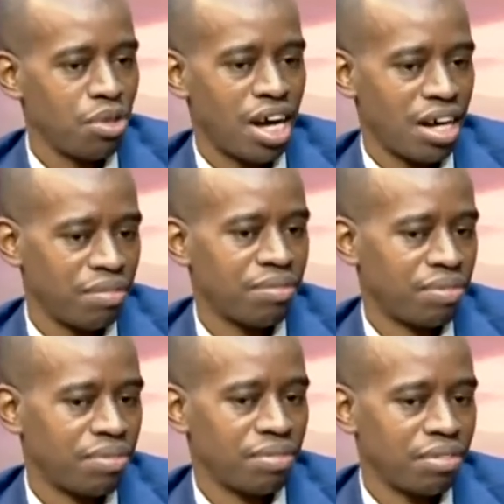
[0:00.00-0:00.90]
When you have
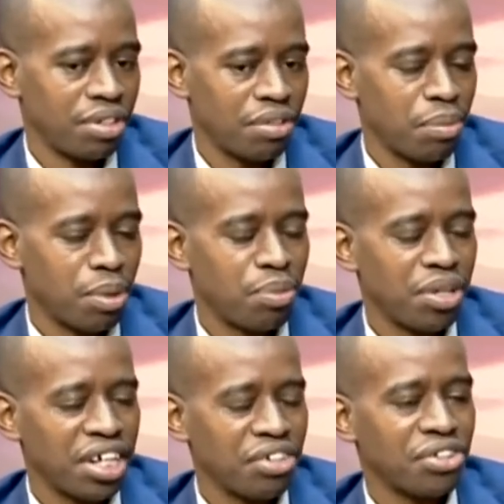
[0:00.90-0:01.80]
you know, a
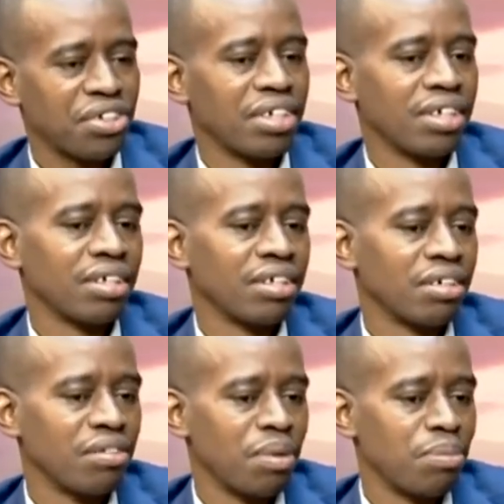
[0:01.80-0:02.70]
population
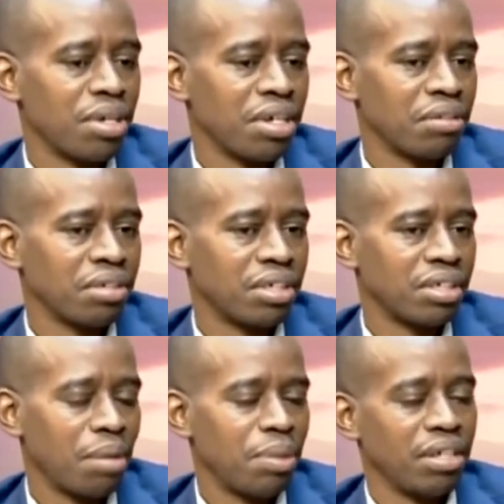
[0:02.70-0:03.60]
of
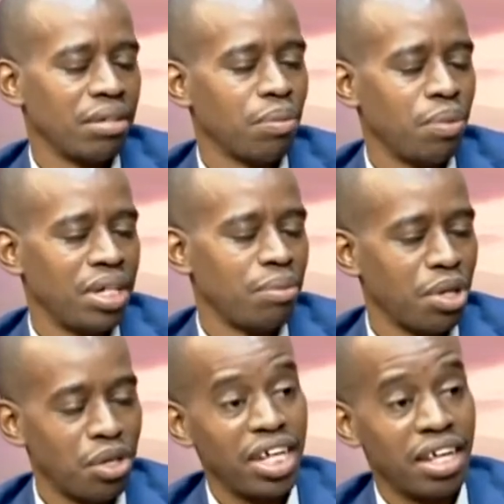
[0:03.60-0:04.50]
about, I mean,
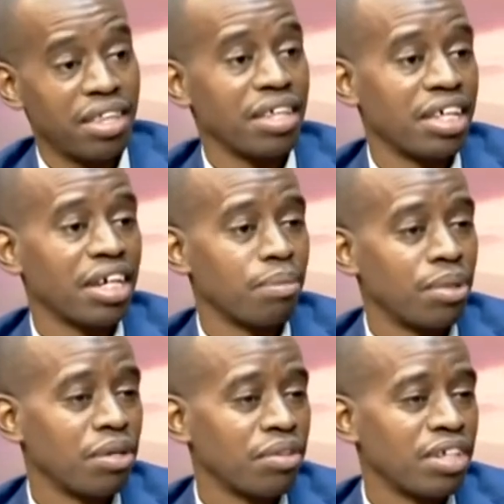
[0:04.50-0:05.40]
we only here thinking
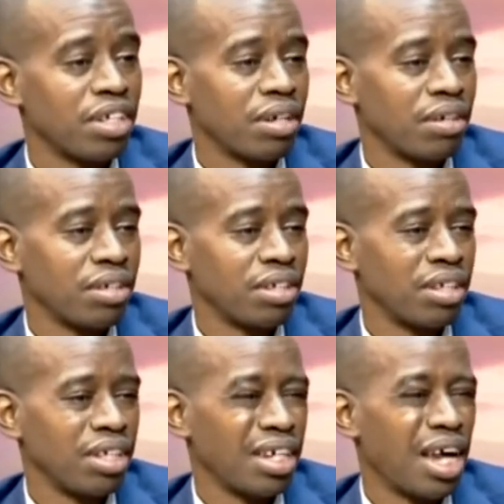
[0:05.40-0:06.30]
about
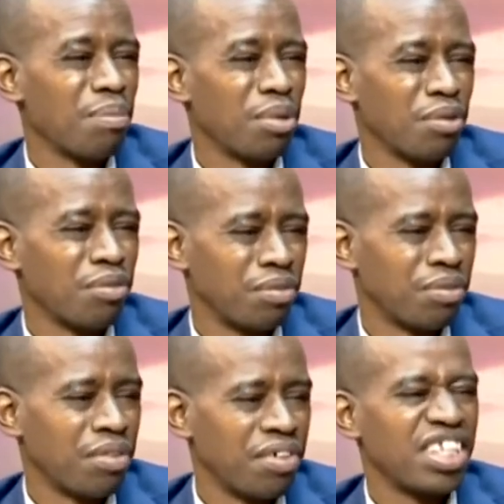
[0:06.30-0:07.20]
the number
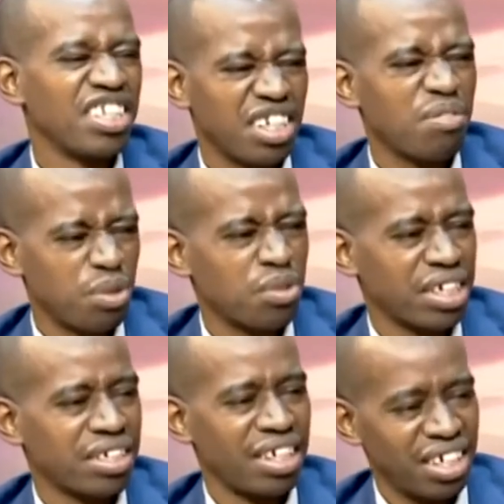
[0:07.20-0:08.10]
of registered
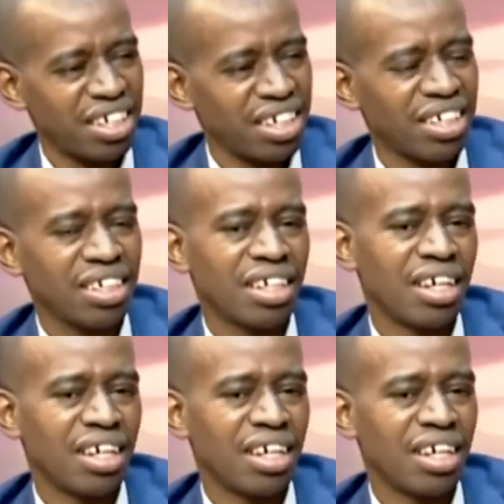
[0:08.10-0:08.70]
voters ideally.